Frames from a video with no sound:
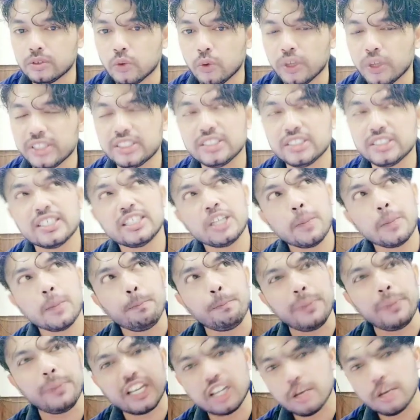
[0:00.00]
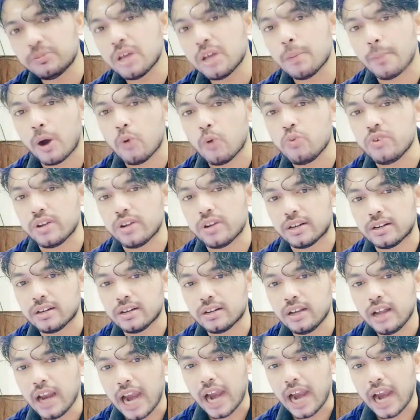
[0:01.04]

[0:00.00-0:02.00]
which is at the peak of the mountain,